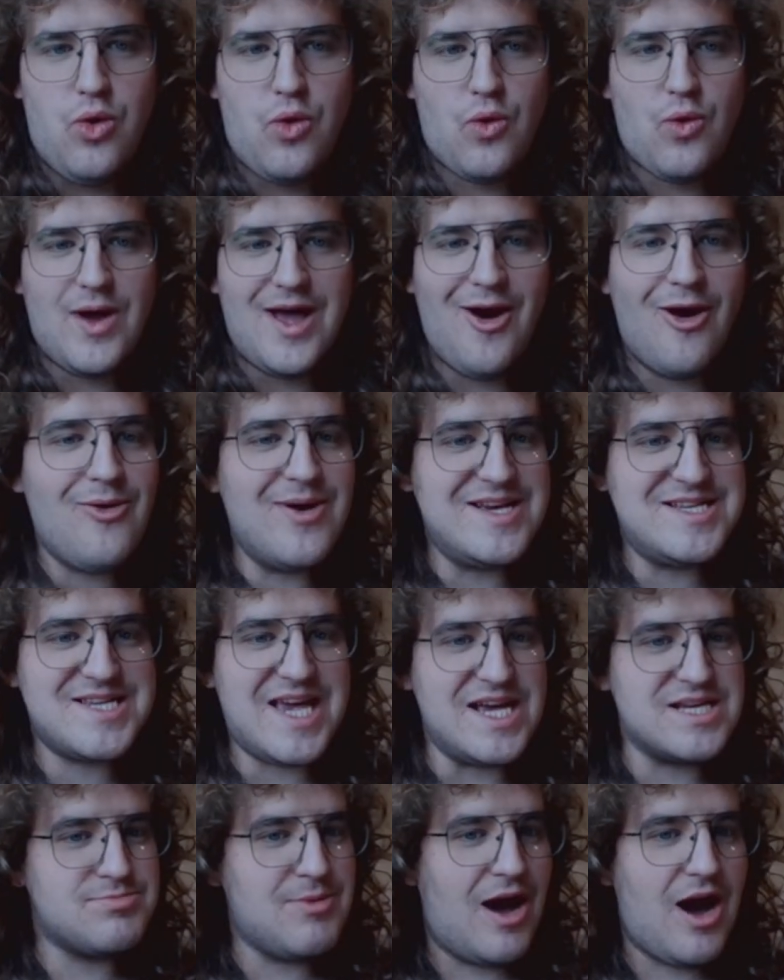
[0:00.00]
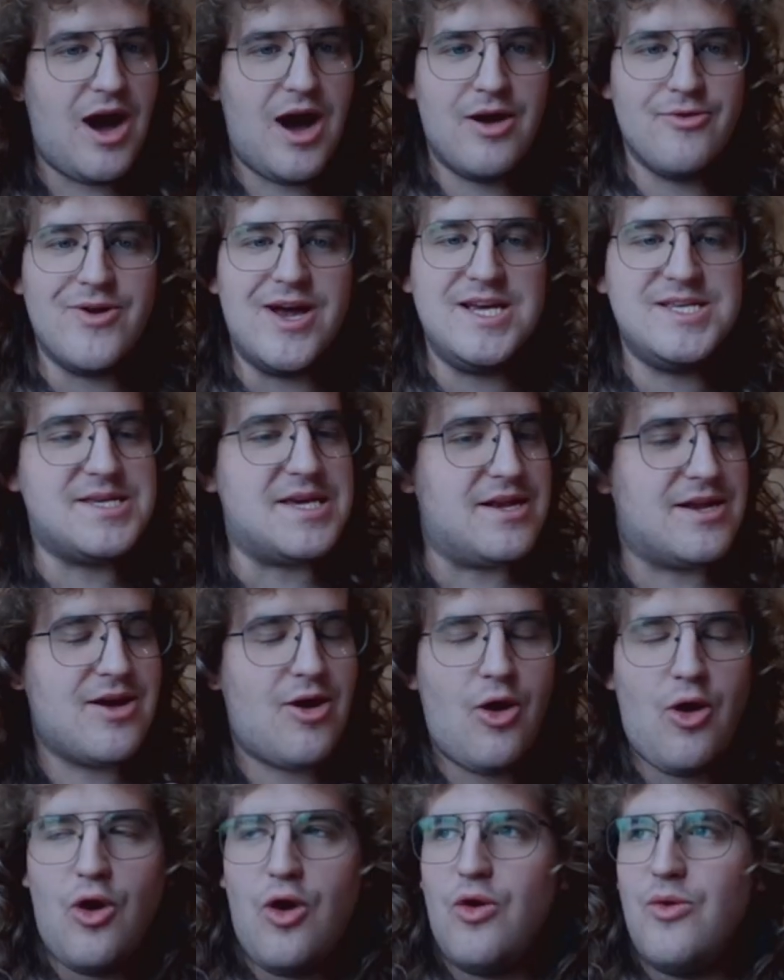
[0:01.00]
It always gets my heart racing.
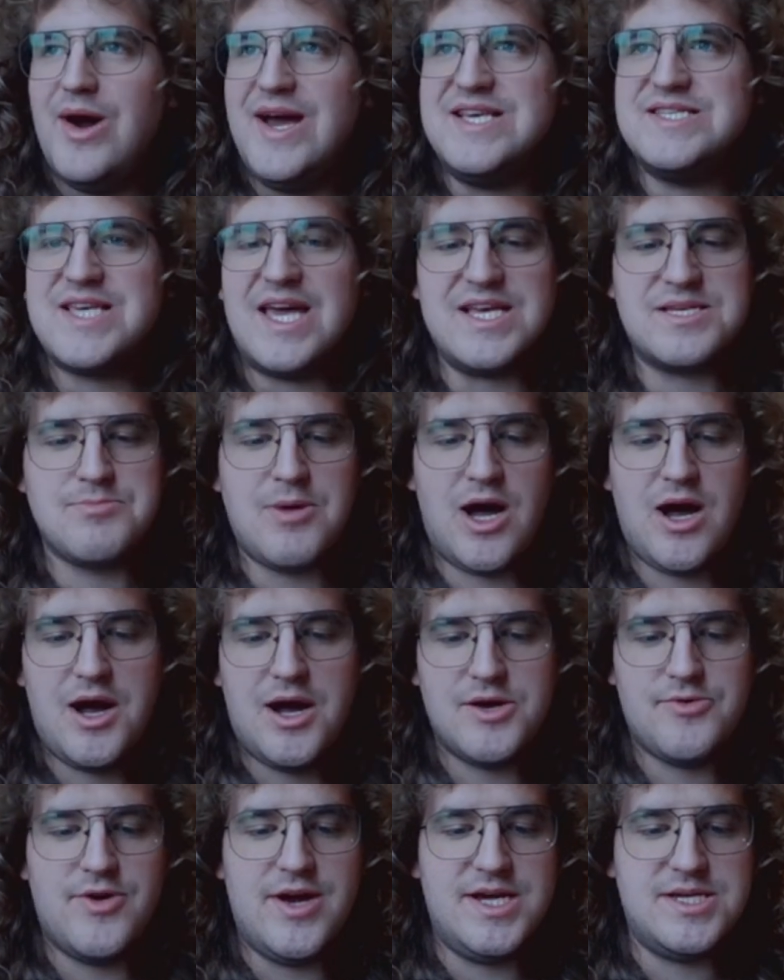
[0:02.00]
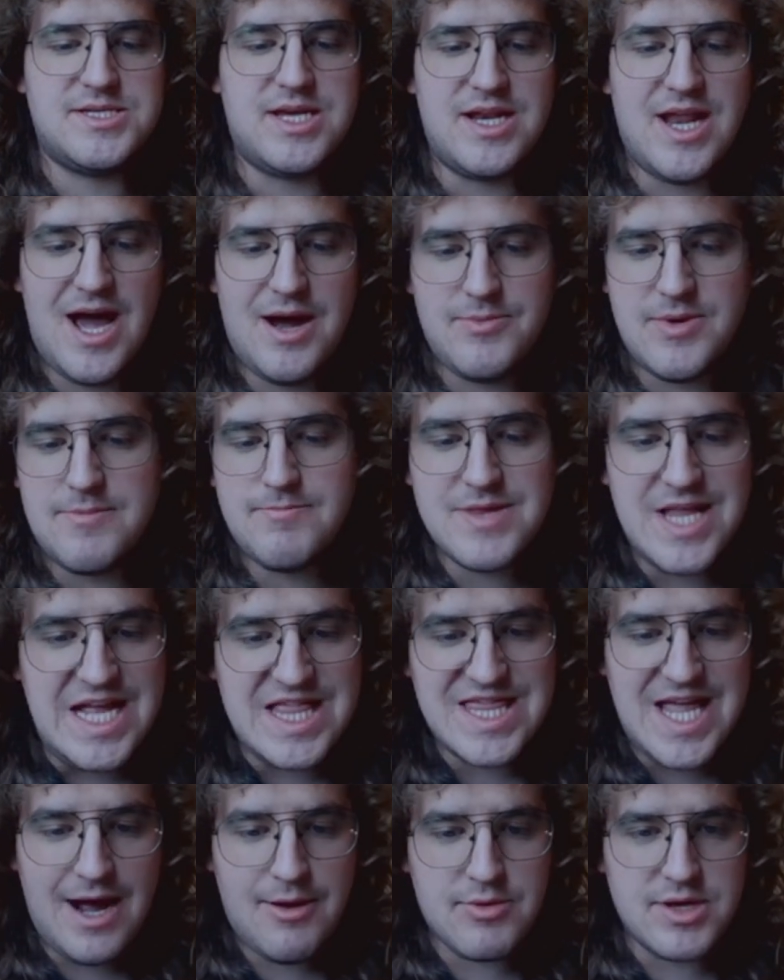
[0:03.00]
Always gets my heart racing. And we
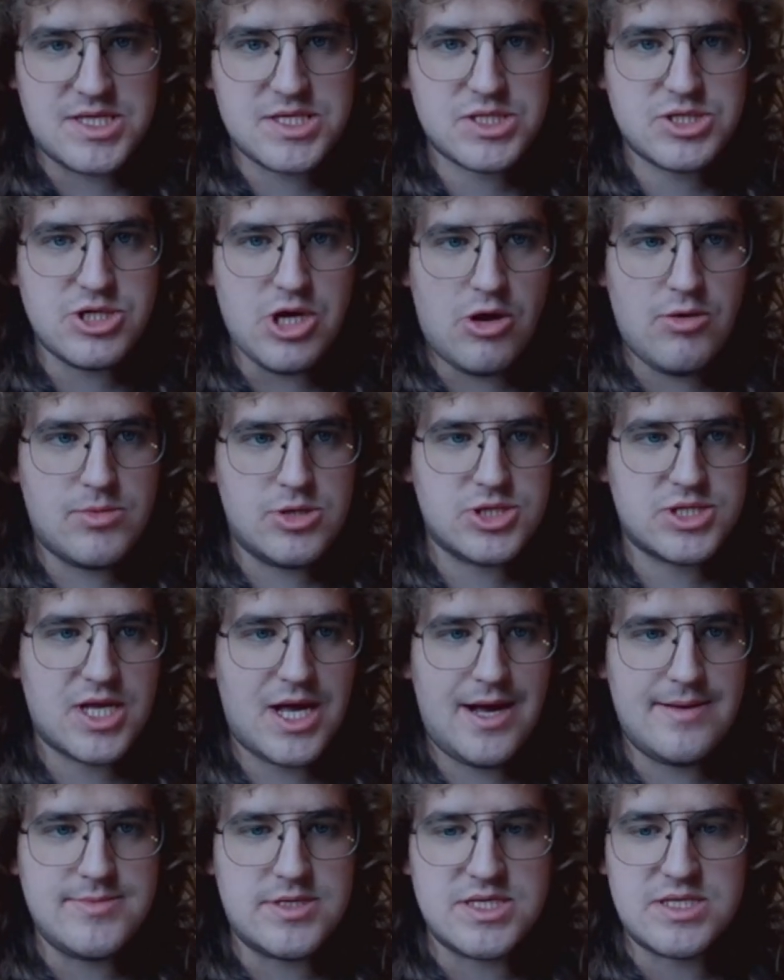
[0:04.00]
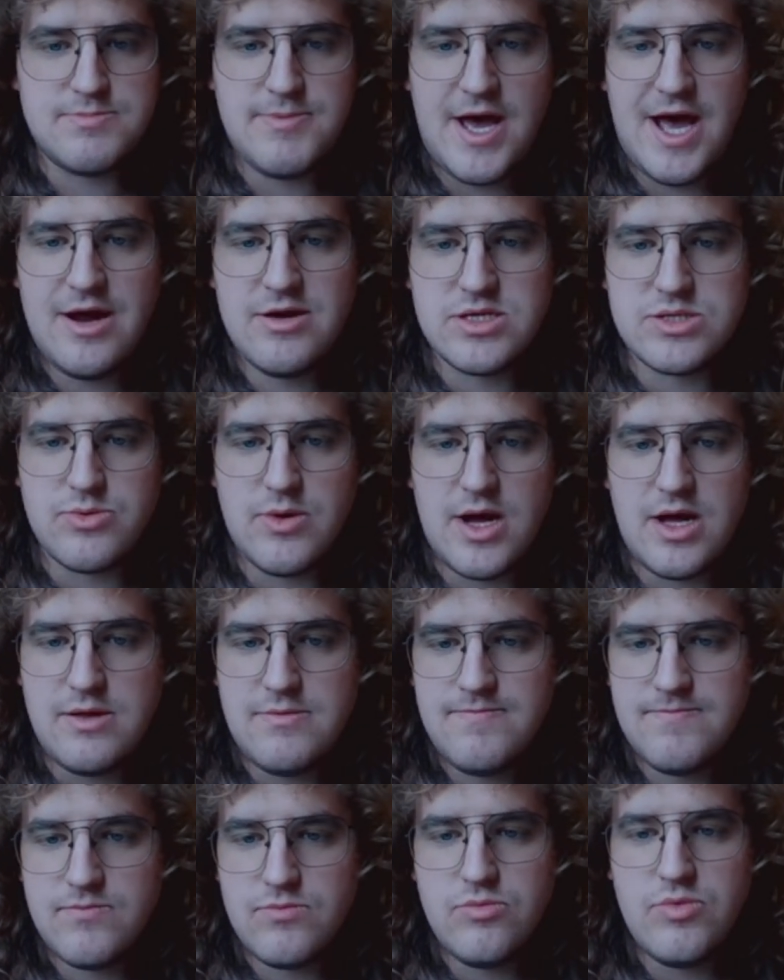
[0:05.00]
did that with so much time to spare as
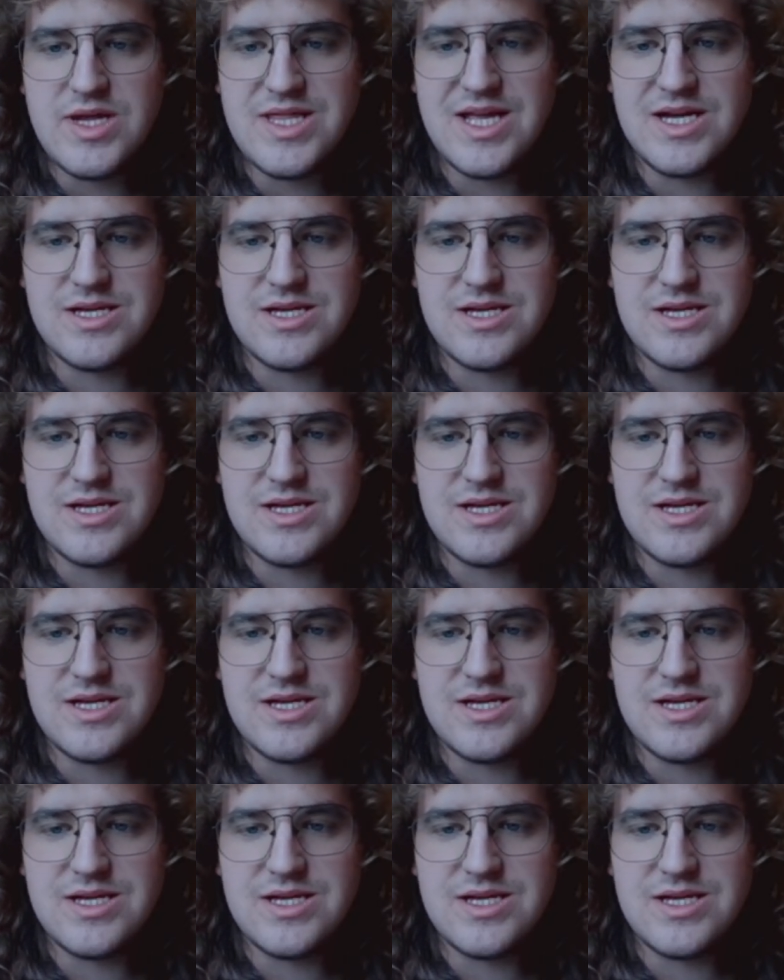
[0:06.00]
well. We did